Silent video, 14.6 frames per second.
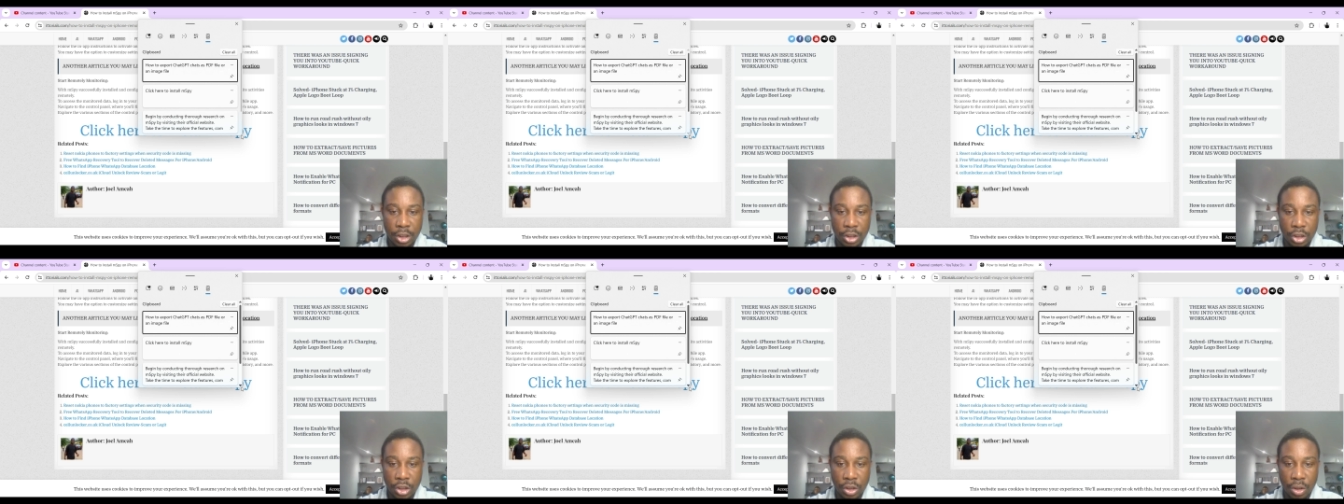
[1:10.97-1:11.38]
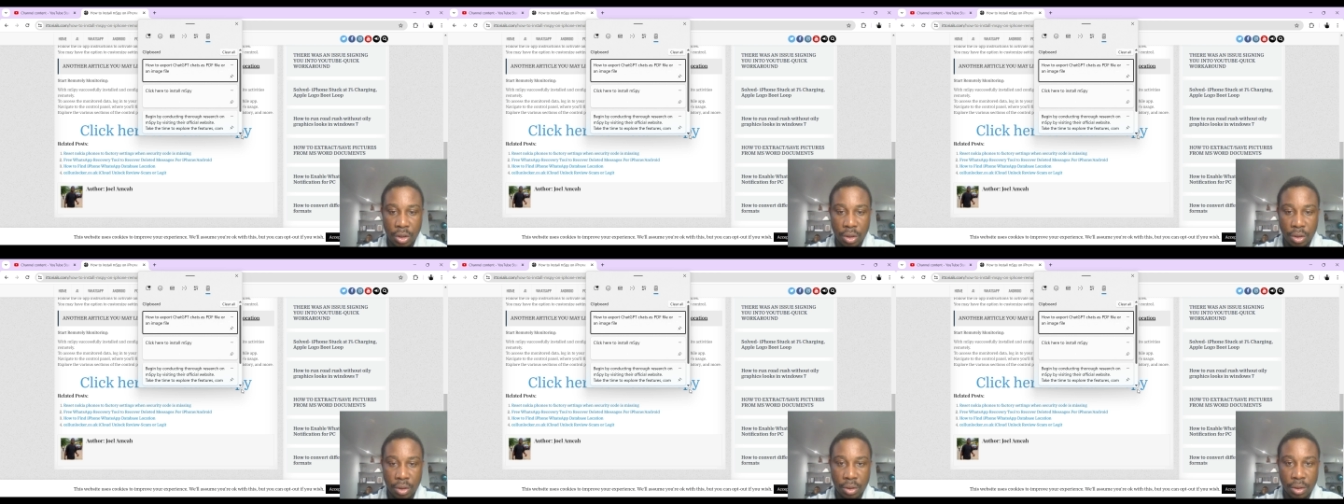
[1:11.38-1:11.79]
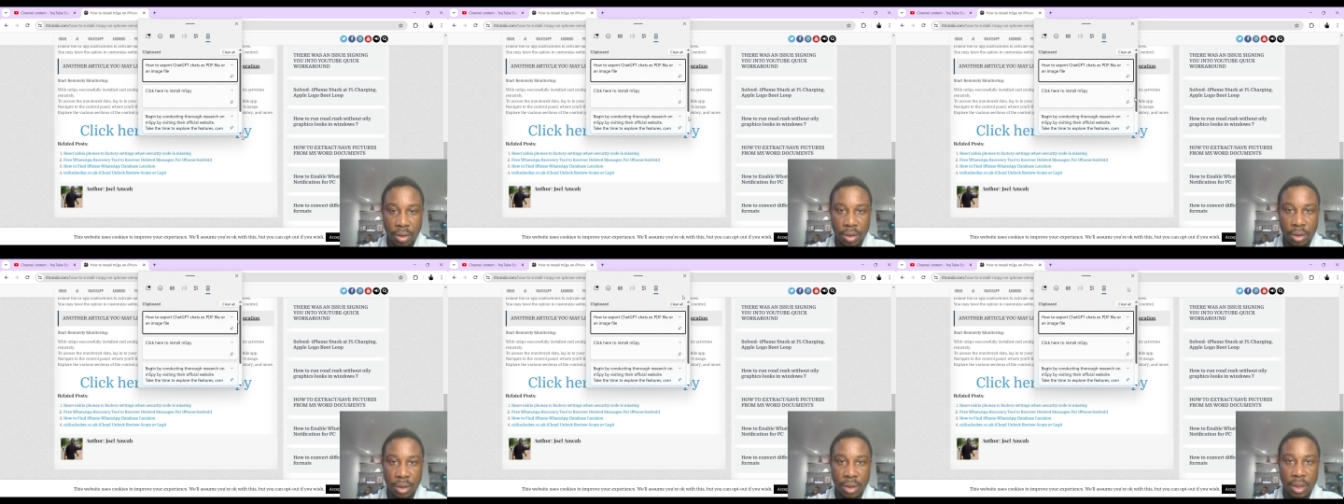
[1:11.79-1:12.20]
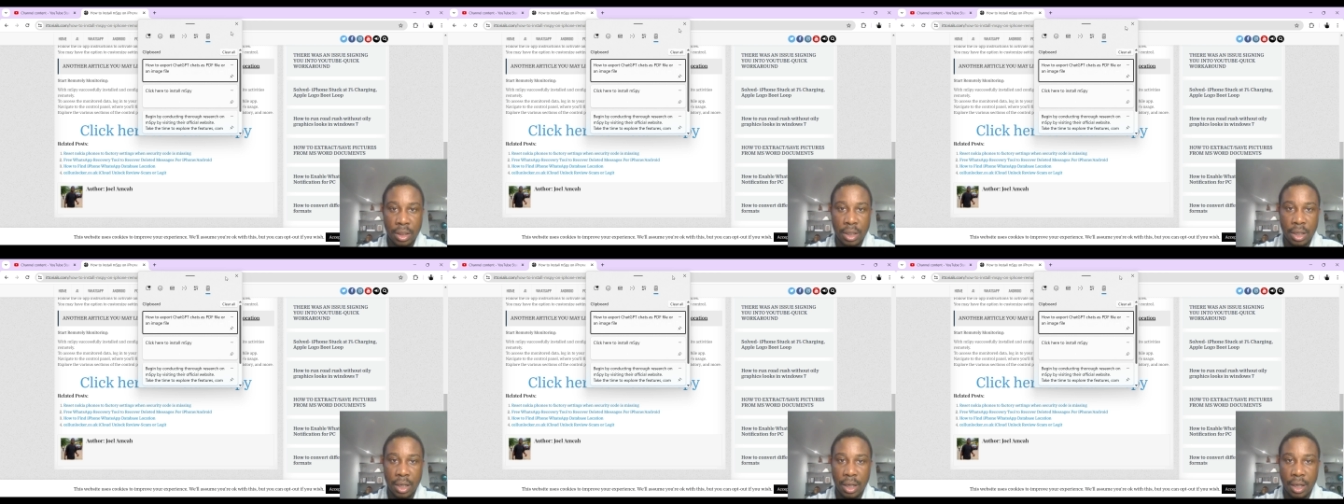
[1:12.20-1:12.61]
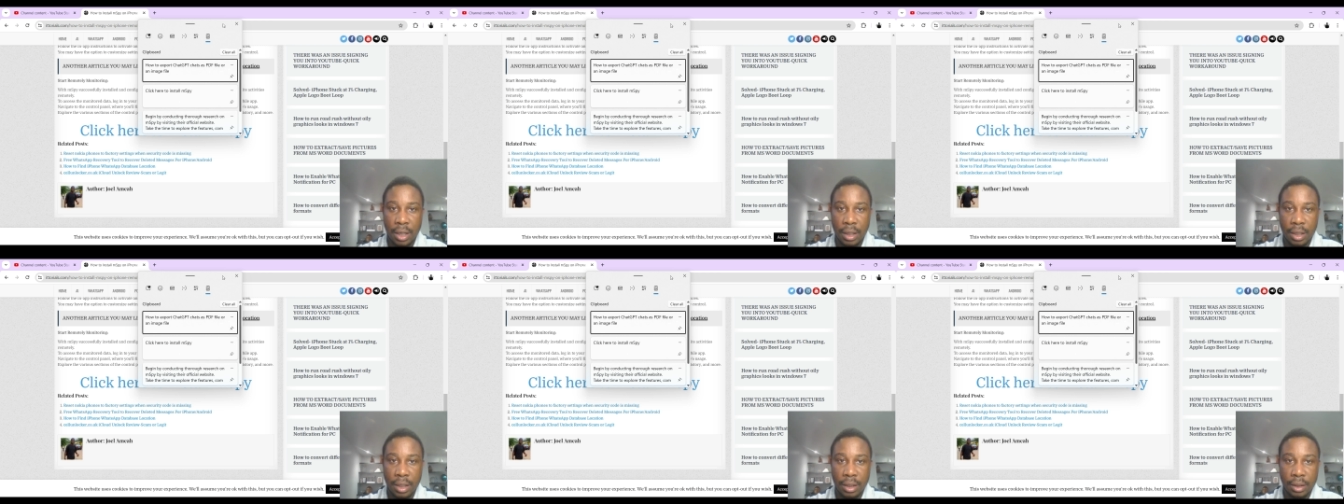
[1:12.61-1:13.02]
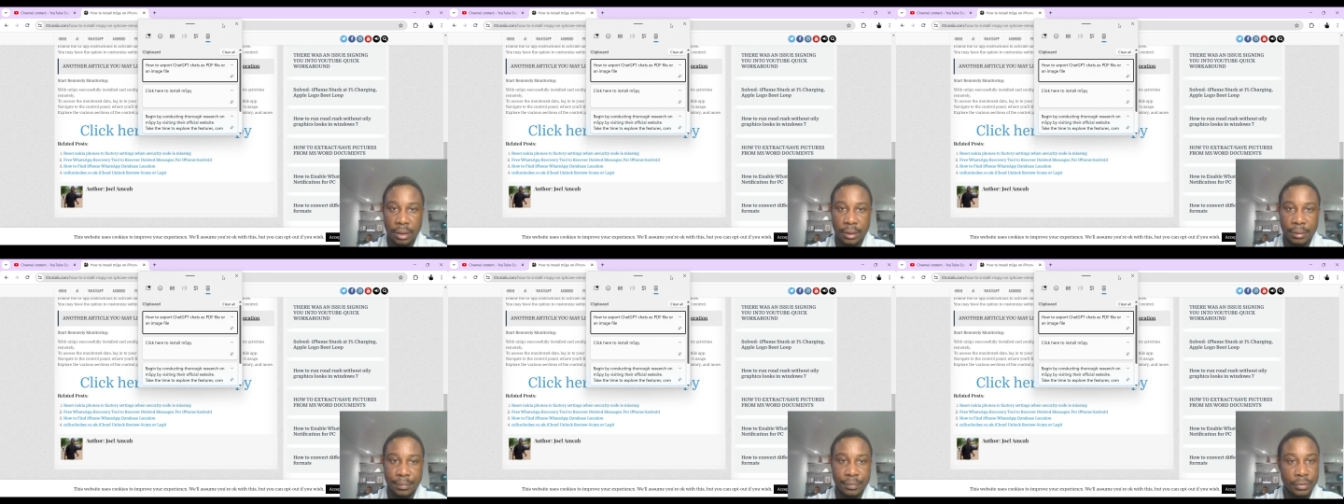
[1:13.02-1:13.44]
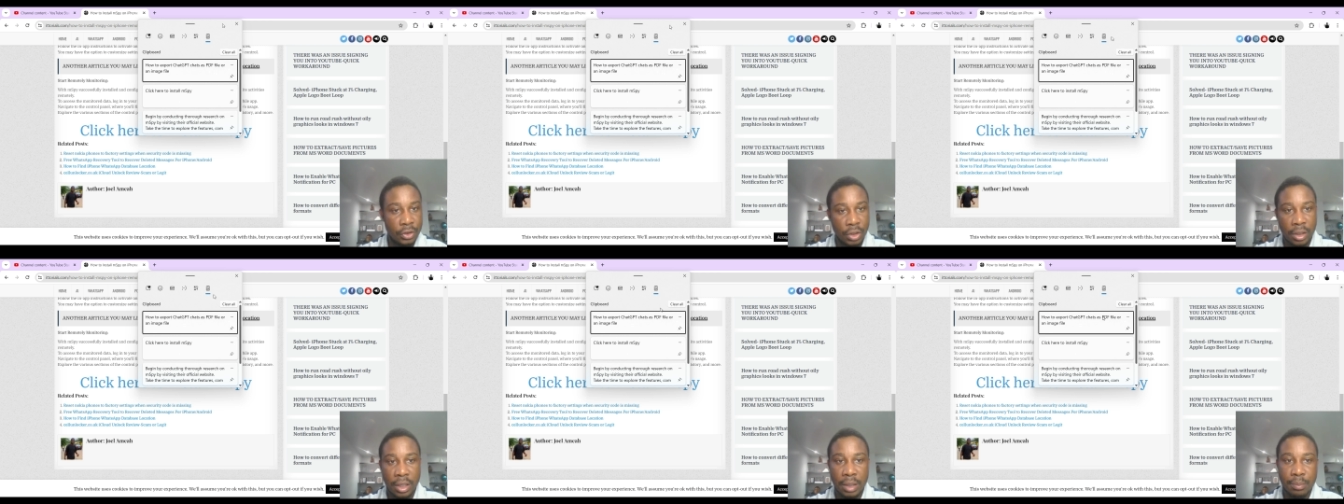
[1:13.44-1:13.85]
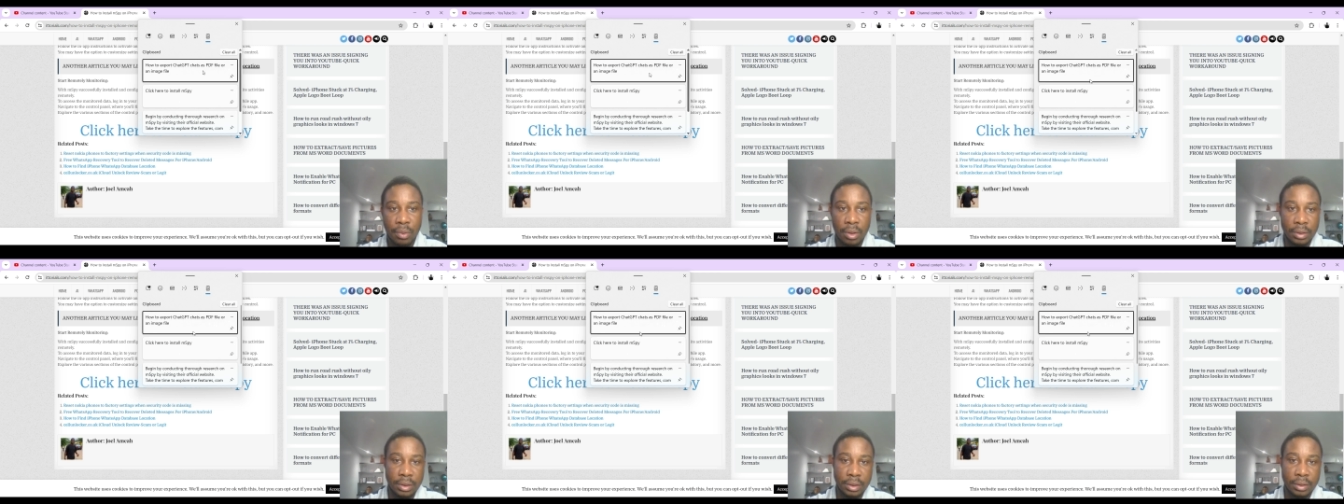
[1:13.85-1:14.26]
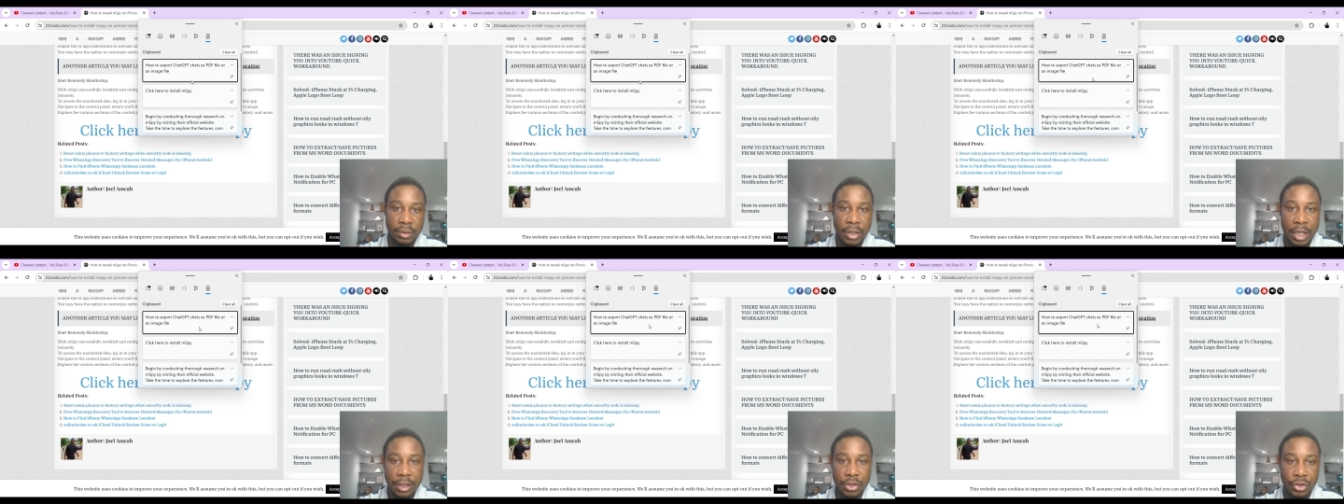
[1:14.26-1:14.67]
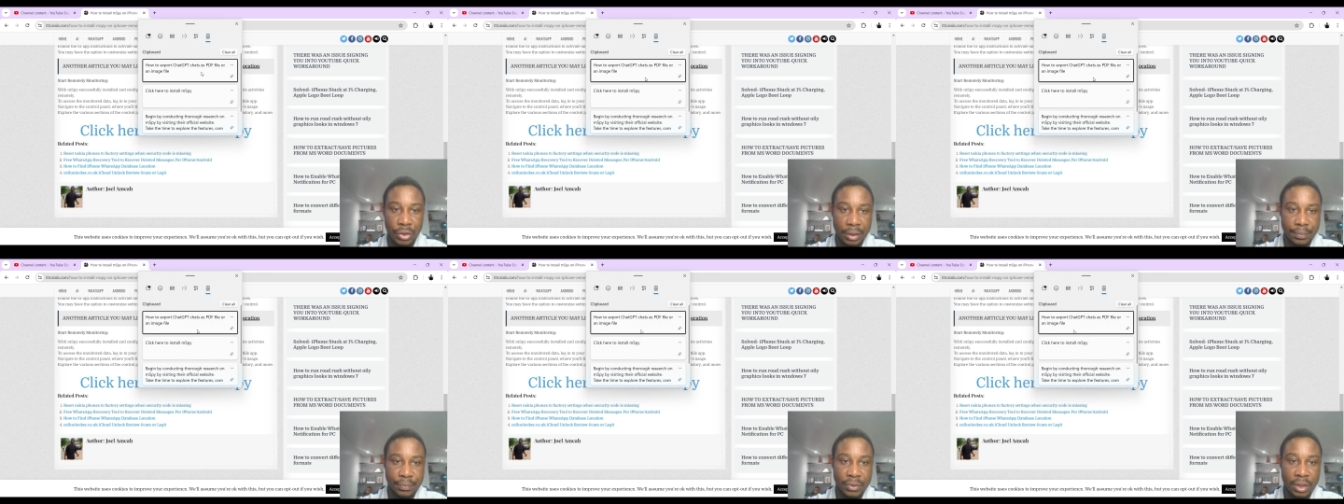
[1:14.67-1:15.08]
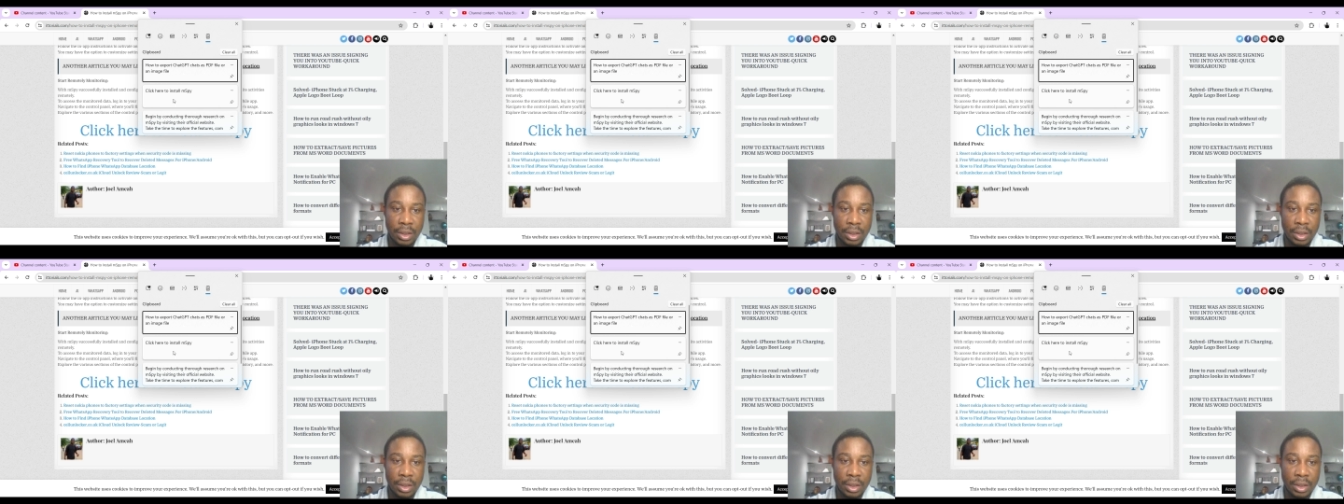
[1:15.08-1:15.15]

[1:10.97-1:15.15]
your your clipboard history.